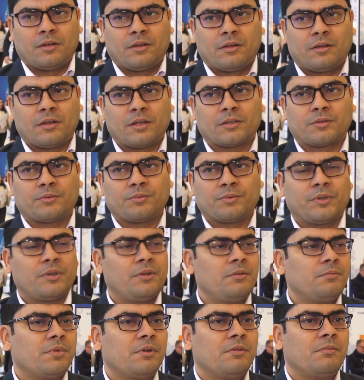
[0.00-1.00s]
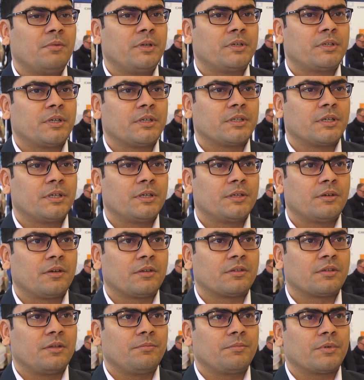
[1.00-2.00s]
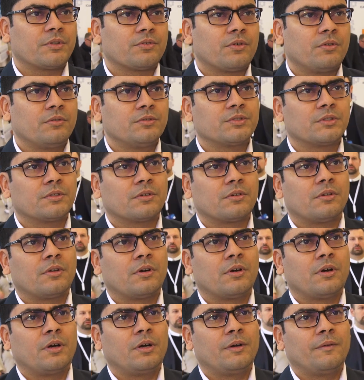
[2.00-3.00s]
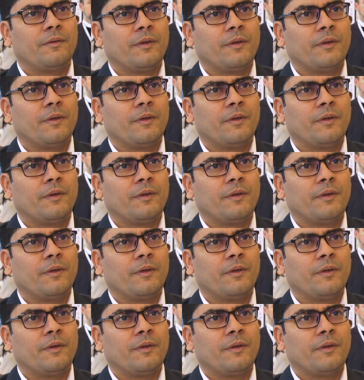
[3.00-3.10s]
Like we implemented a simple solution called